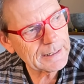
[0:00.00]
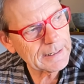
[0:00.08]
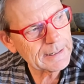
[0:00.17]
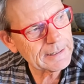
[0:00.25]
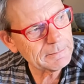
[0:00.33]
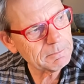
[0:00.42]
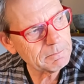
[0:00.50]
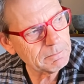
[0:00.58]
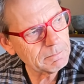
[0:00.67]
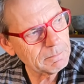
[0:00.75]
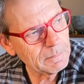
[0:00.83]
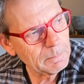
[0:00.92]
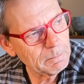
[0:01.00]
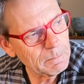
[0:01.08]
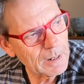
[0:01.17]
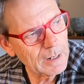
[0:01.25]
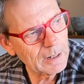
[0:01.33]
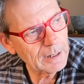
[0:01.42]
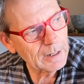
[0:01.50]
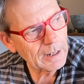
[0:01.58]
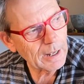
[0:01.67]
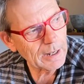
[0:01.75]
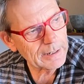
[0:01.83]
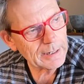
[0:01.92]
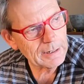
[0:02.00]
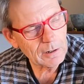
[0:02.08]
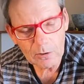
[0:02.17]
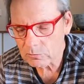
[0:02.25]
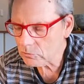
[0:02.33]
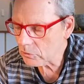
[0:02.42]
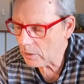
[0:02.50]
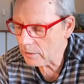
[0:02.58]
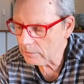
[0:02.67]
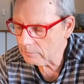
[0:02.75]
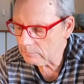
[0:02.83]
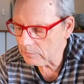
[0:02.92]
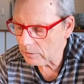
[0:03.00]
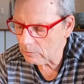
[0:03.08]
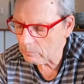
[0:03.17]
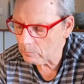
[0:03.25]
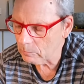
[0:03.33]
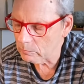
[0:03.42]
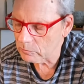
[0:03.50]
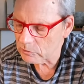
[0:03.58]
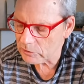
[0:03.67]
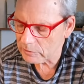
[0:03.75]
Um, again, I'll try, you know,